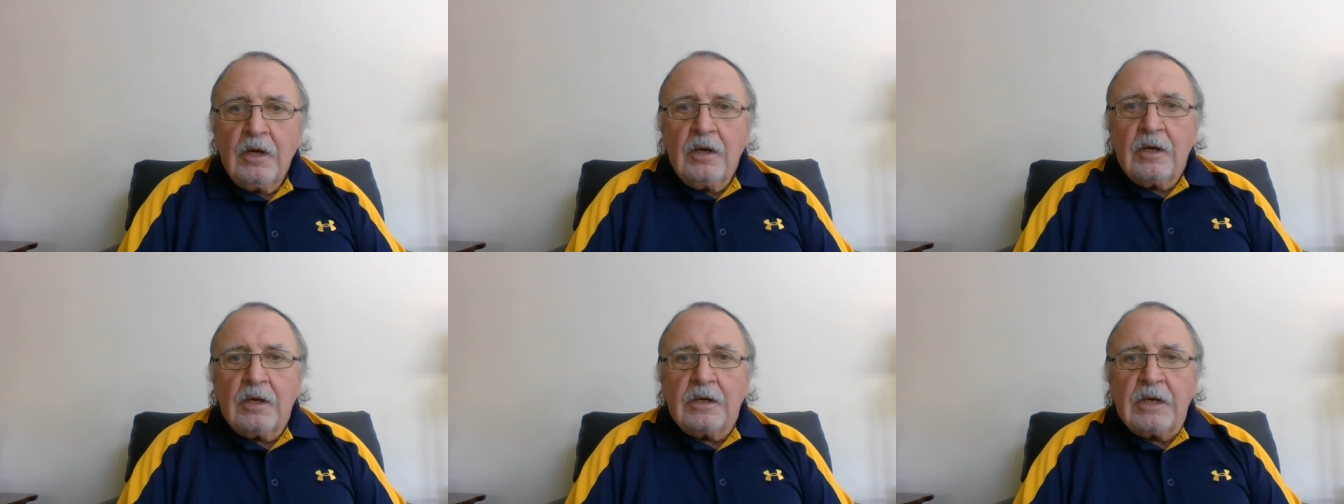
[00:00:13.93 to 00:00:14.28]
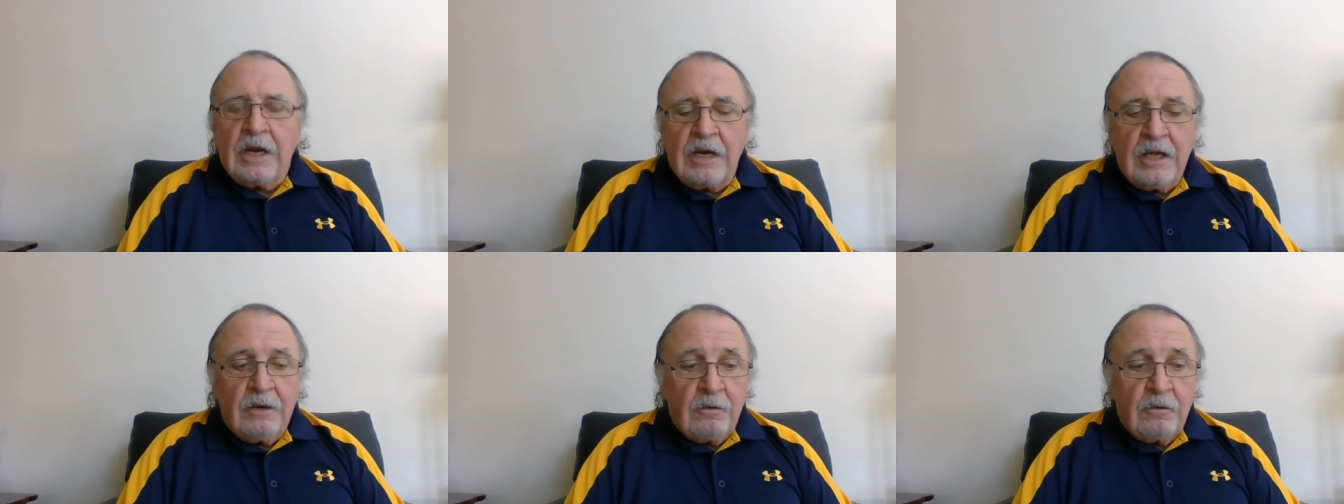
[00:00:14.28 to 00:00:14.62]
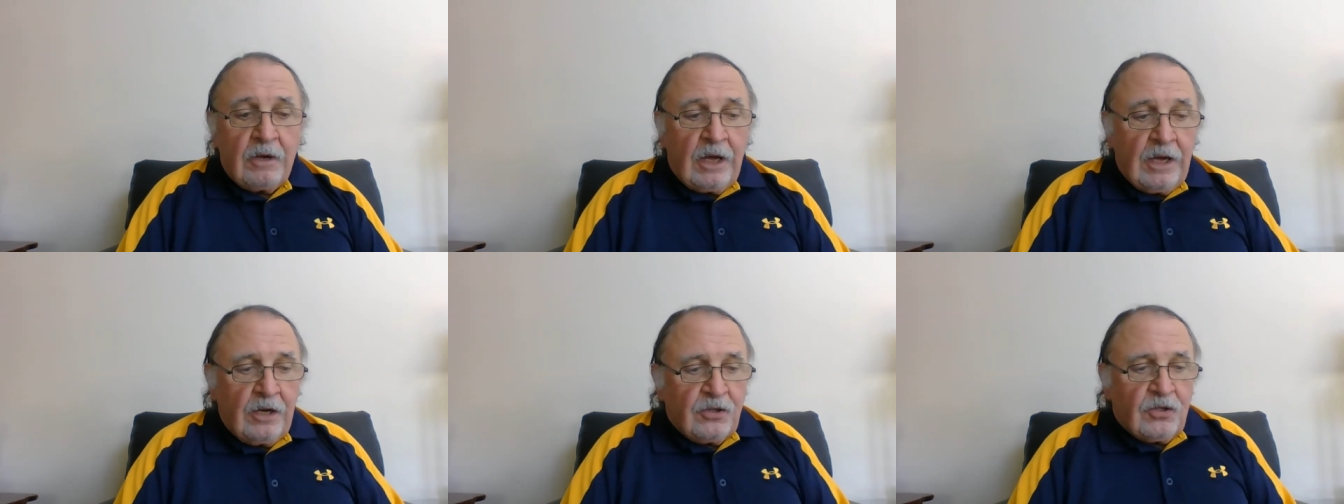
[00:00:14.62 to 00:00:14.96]
In any
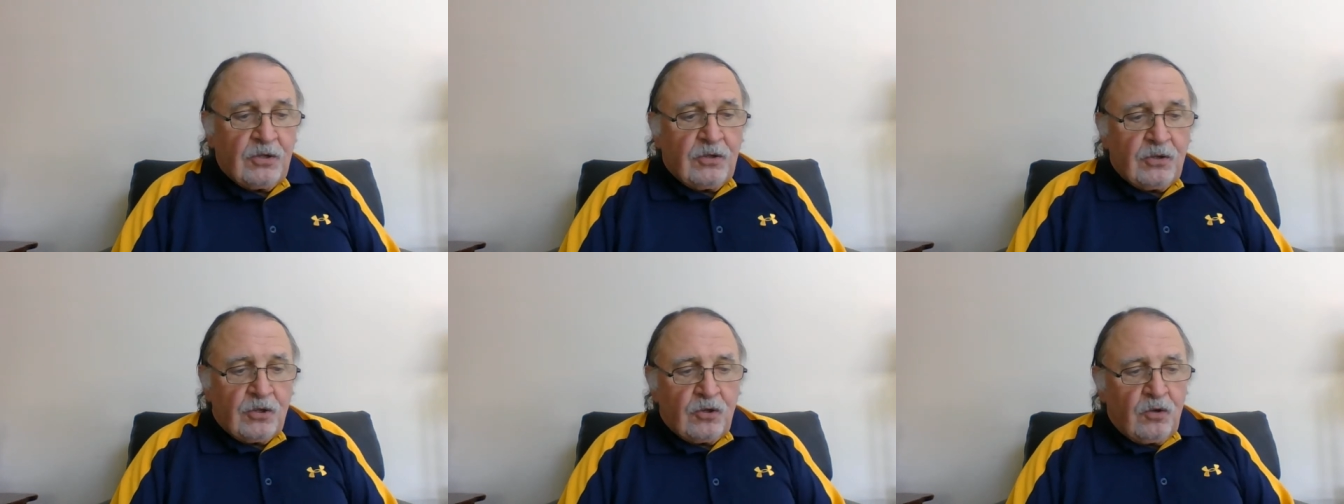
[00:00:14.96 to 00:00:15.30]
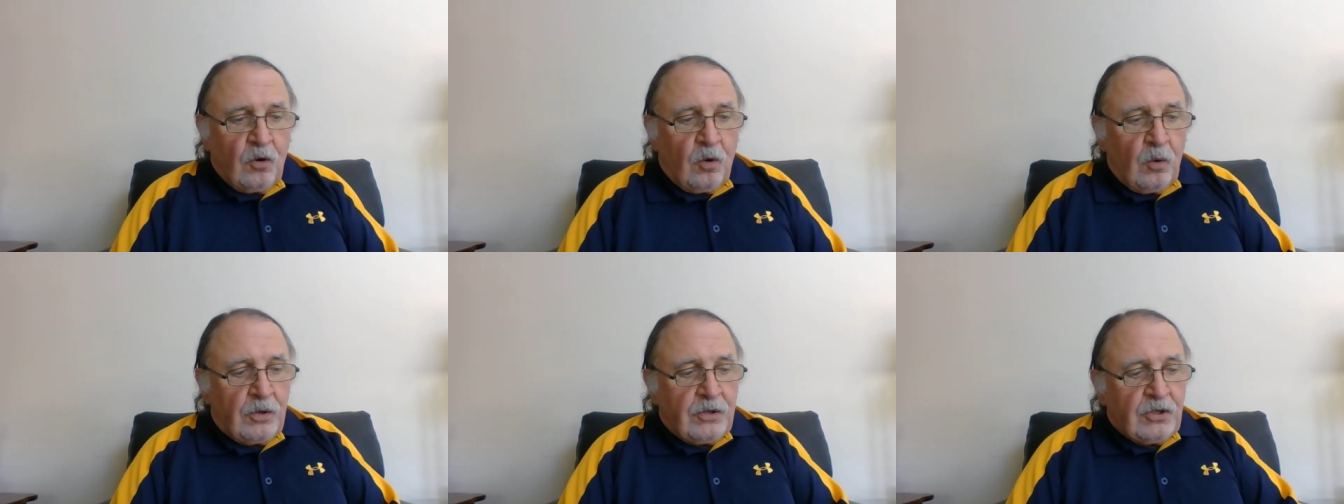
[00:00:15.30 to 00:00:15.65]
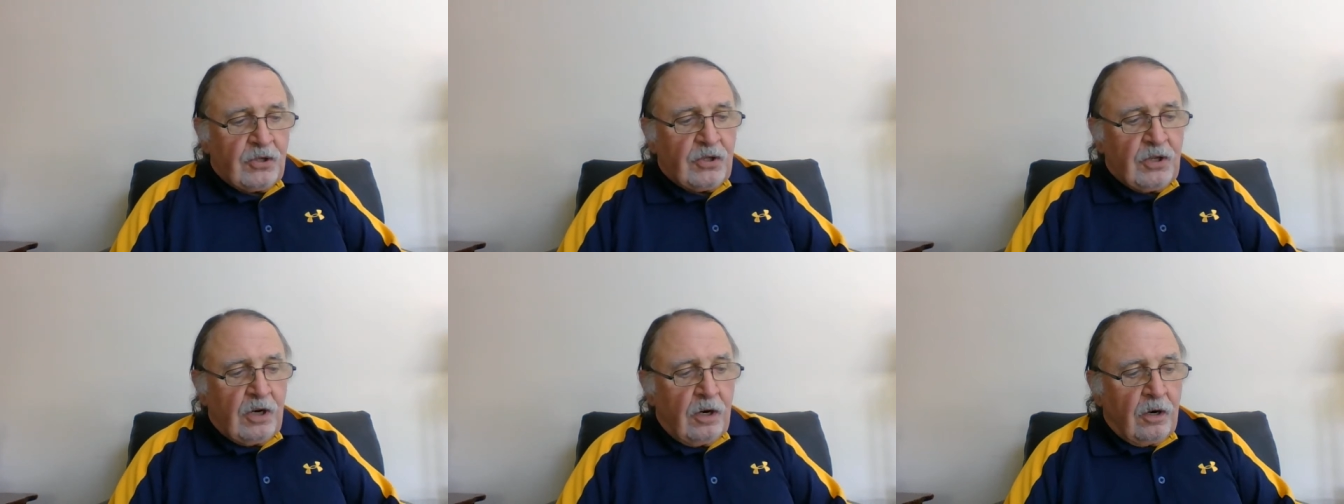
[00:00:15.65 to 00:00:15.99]
case, the story
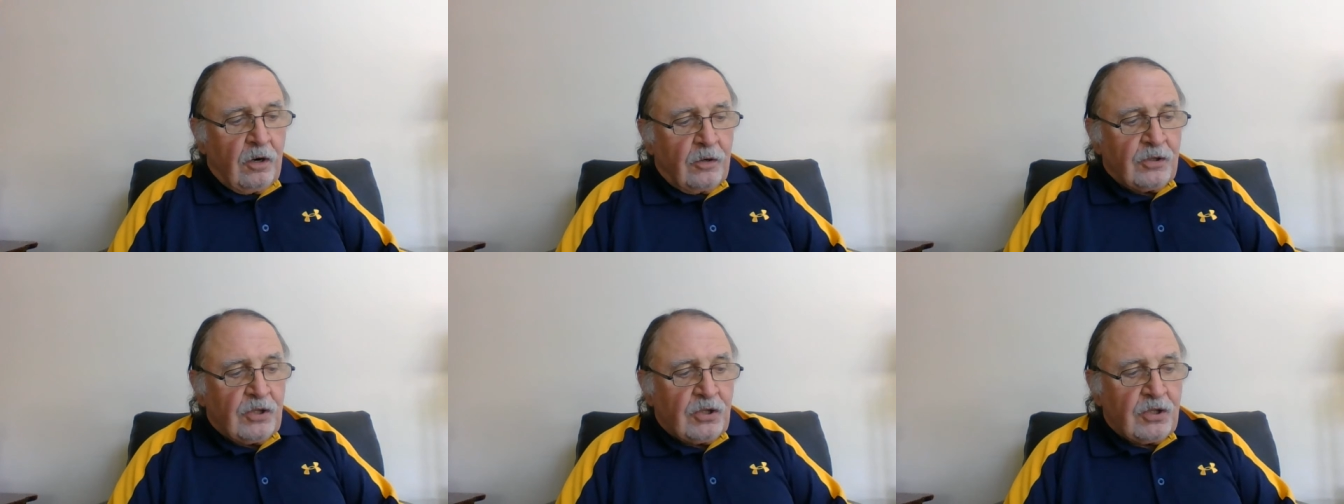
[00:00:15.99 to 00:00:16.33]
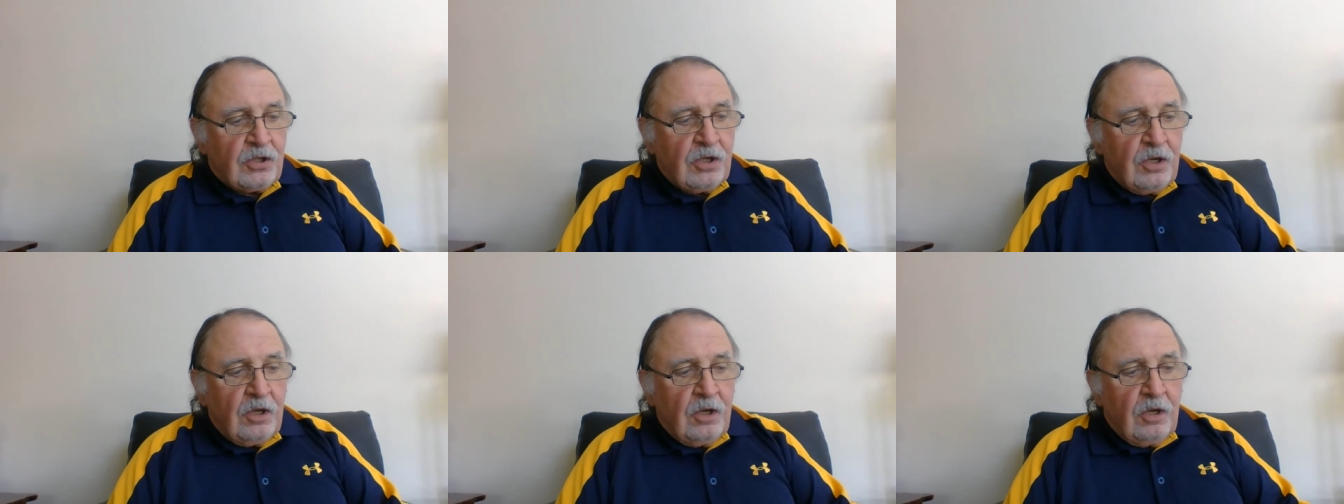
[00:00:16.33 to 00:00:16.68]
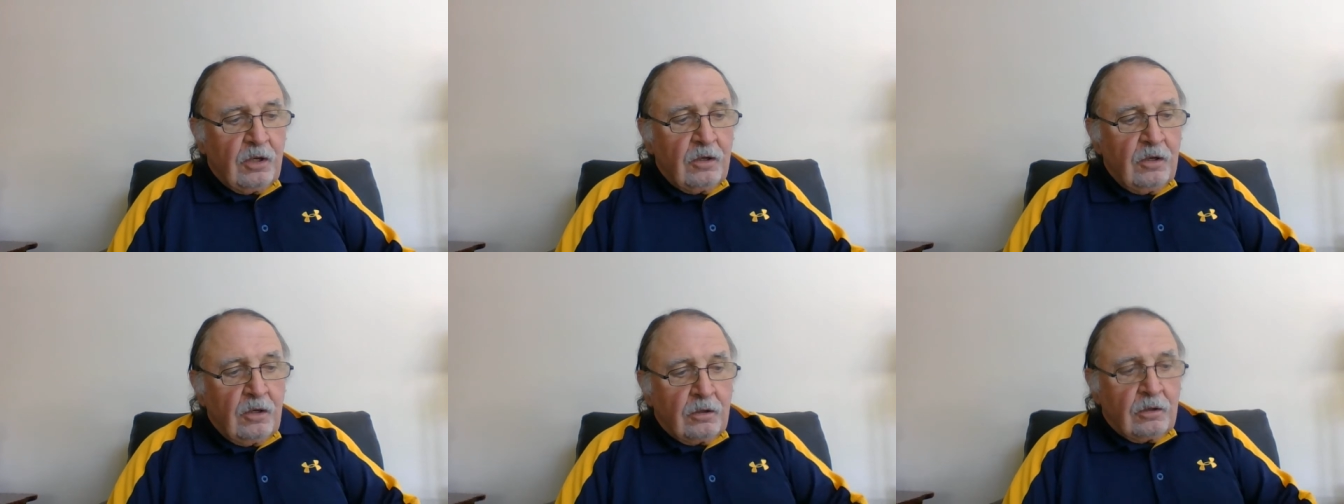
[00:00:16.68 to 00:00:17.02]
starts
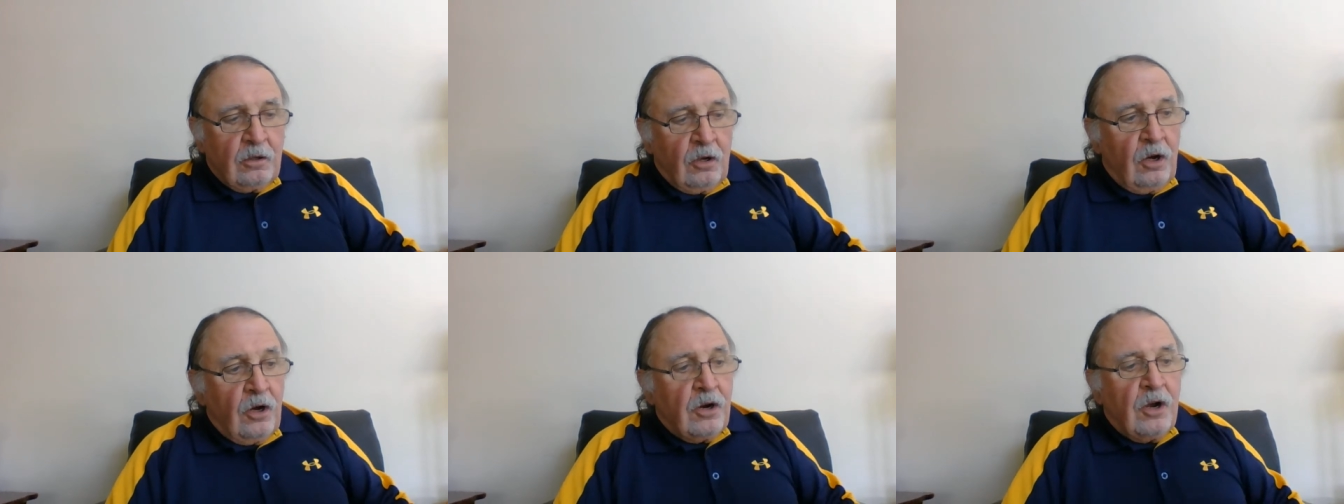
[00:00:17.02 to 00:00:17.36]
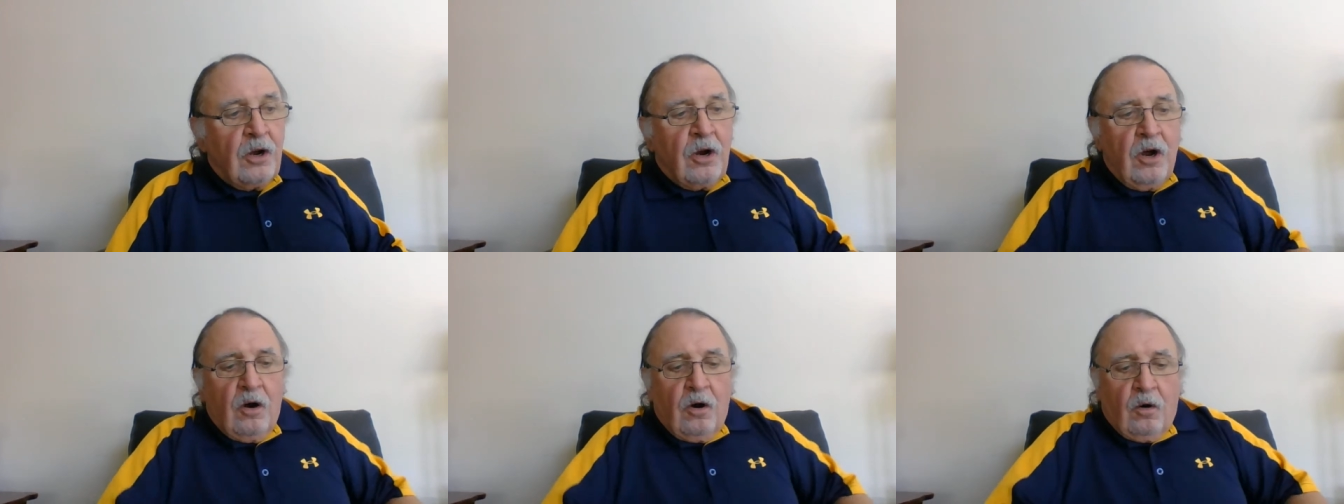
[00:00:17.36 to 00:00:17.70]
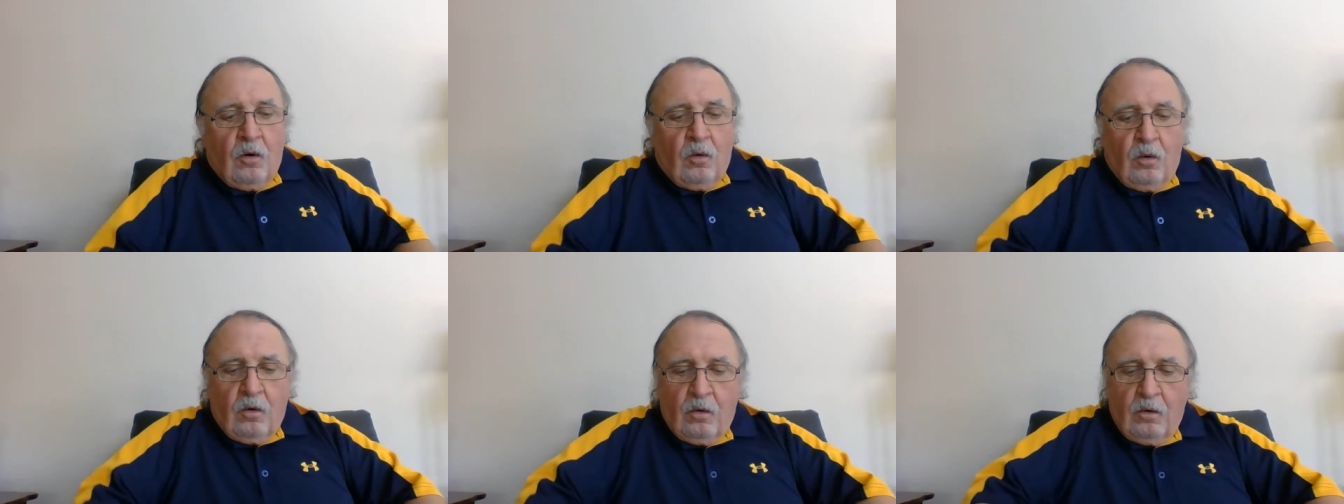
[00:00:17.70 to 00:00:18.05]
long
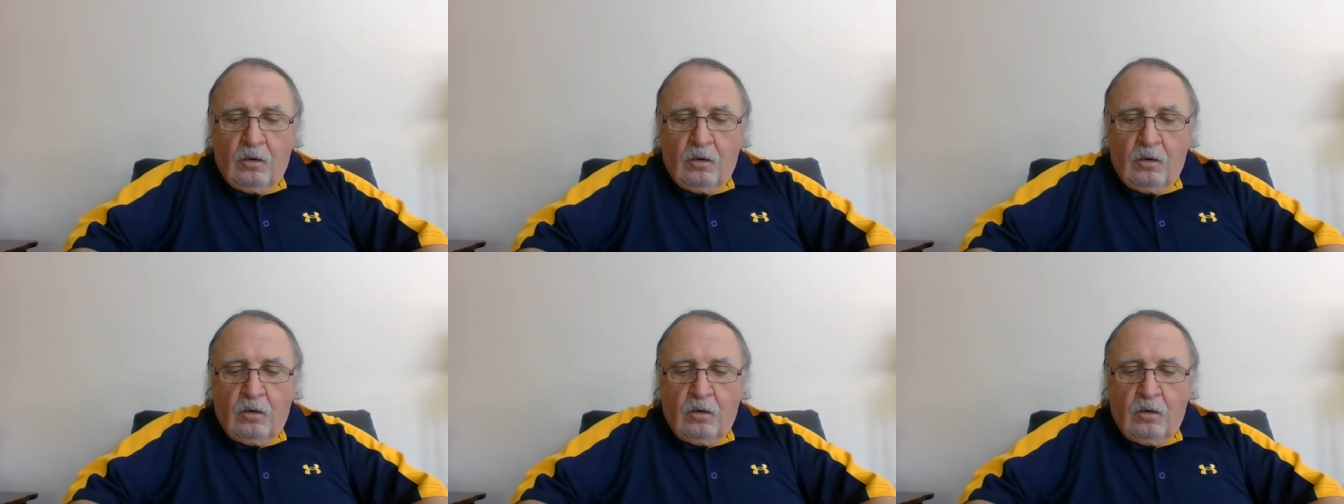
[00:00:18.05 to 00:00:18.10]
ago